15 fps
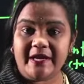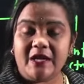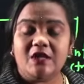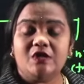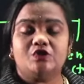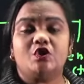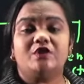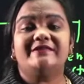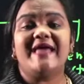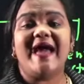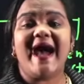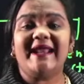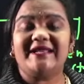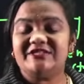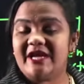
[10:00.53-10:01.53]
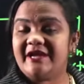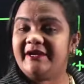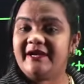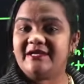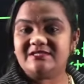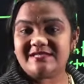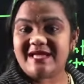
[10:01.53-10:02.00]
So there
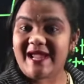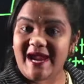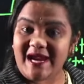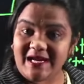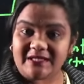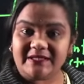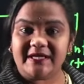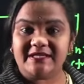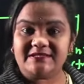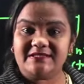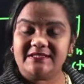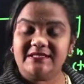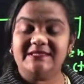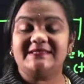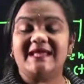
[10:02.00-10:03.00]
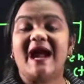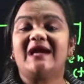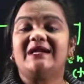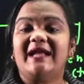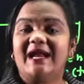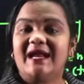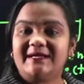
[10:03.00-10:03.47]
generates a electricity. That
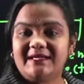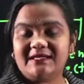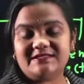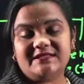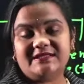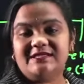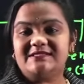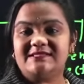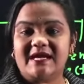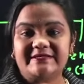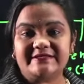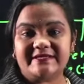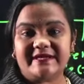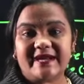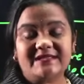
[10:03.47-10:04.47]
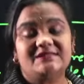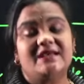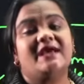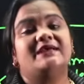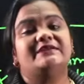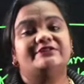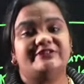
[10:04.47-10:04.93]
electricity is considered as
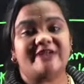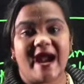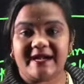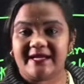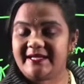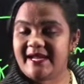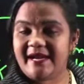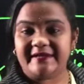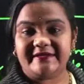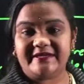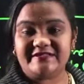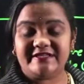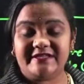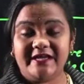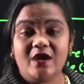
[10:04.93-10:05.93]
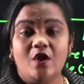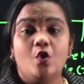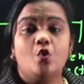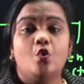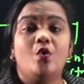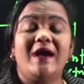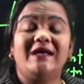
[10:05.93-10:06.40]
static electricity.
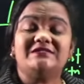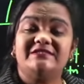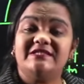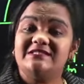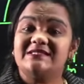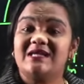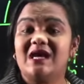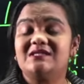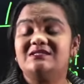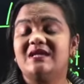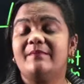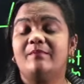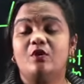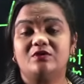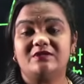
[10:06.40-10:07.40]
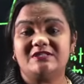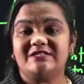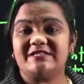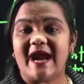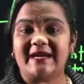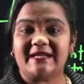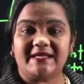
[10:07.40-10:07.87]
Who has discussed about the
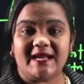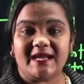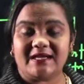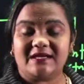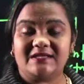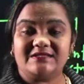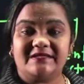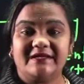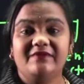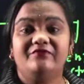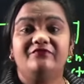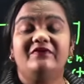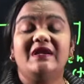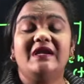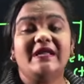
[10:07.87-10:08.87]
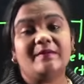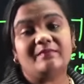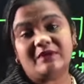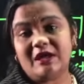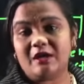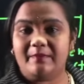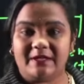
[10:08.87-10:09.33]
static electricity? William
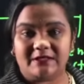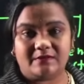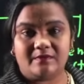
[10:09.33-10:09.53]
Gilbert.